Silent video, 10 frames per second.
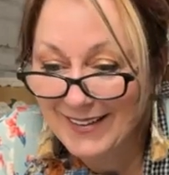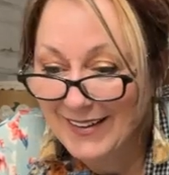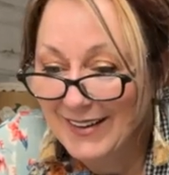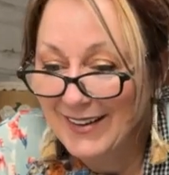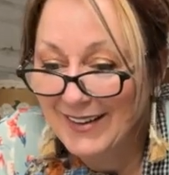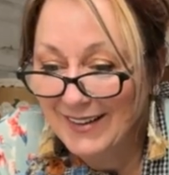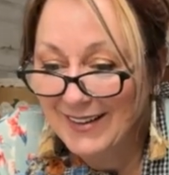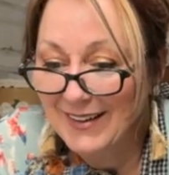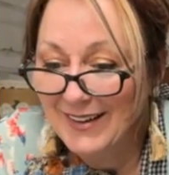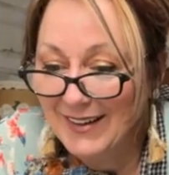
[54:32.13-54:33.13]

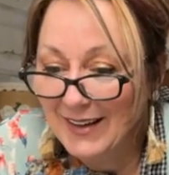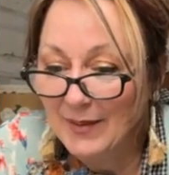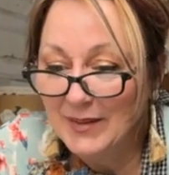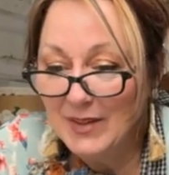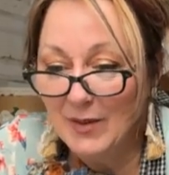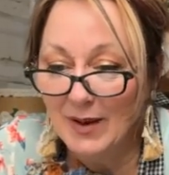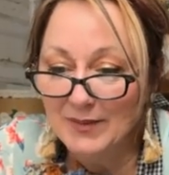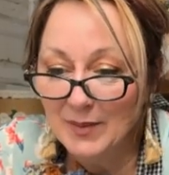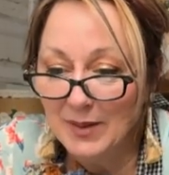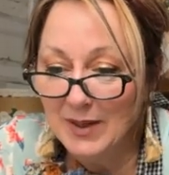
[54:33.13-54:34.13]
I mean, you
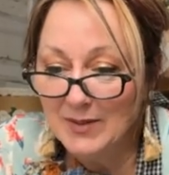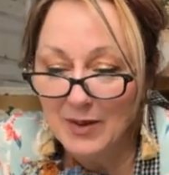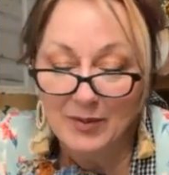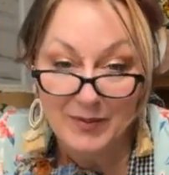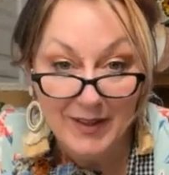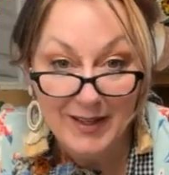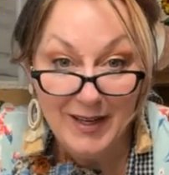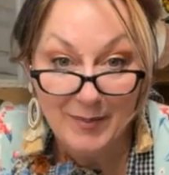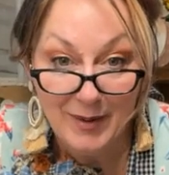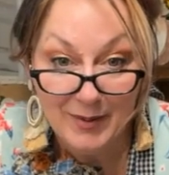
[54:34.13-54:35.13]
have to be so
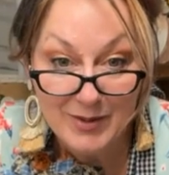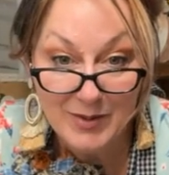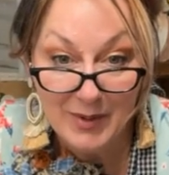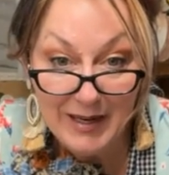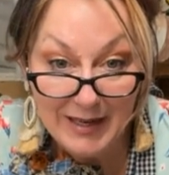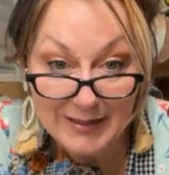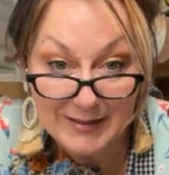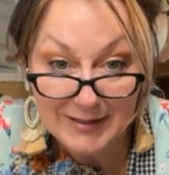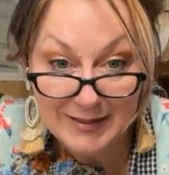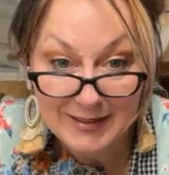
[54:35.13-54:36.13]
finicky about what you
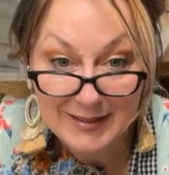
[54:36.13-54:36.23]
eat.